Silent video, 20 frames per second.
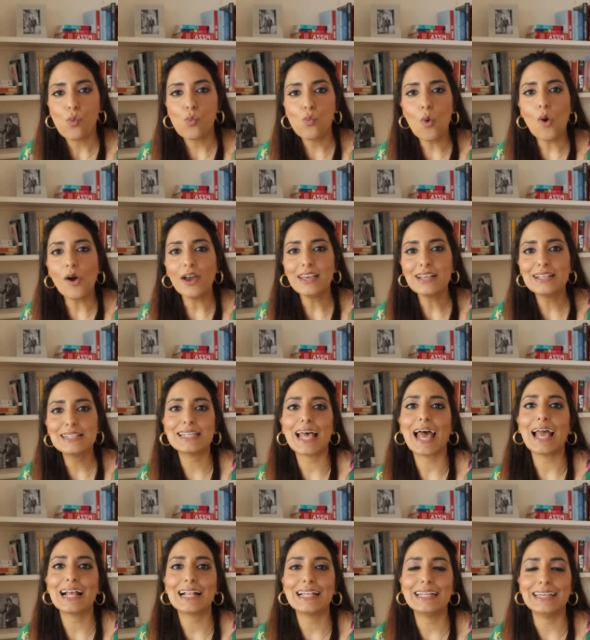what
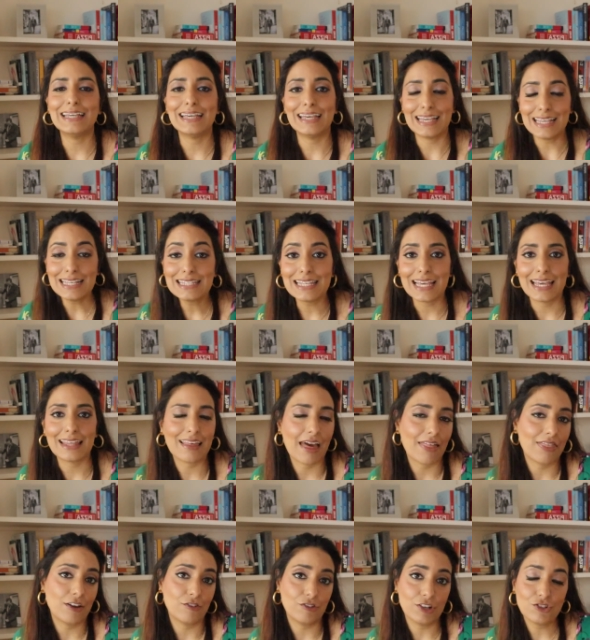exactly is it
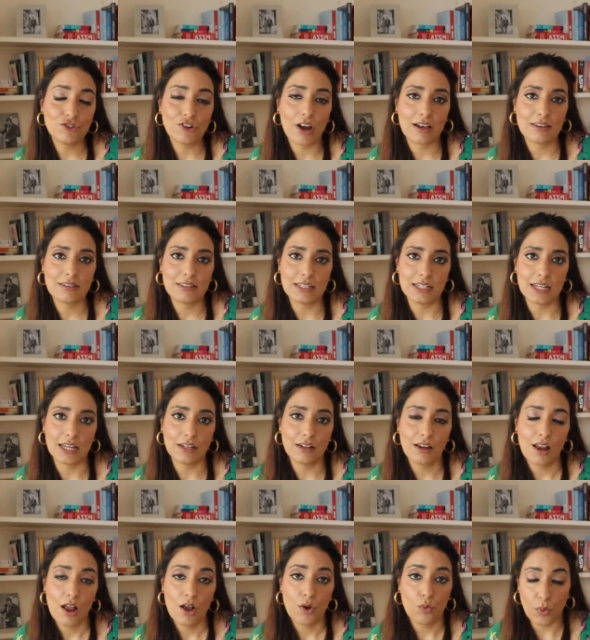that they're interested in
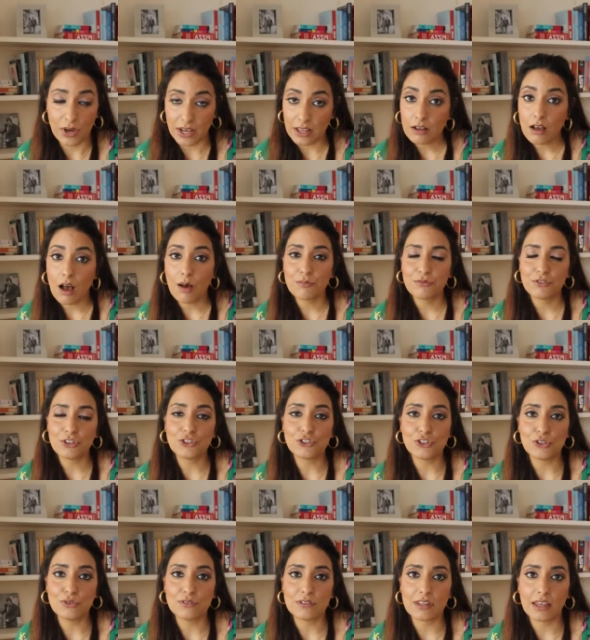when it comes to
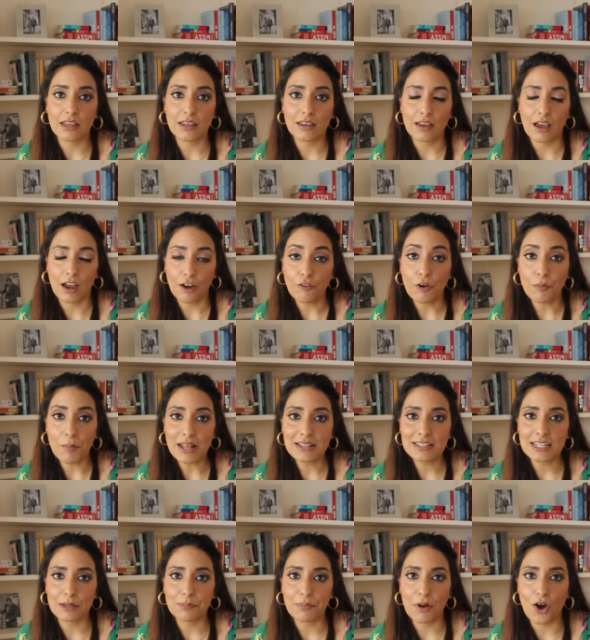choosing a
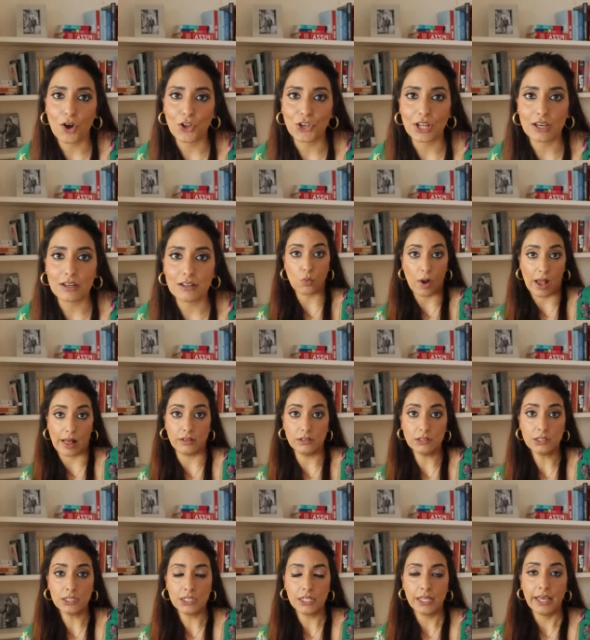romantic partner?
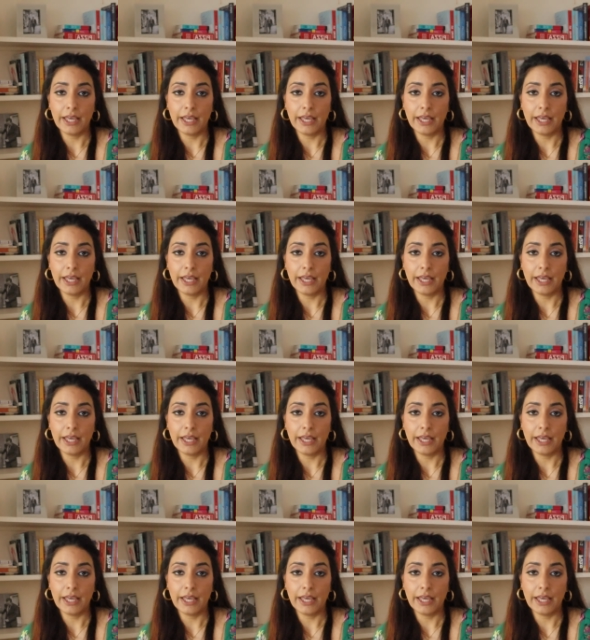Well,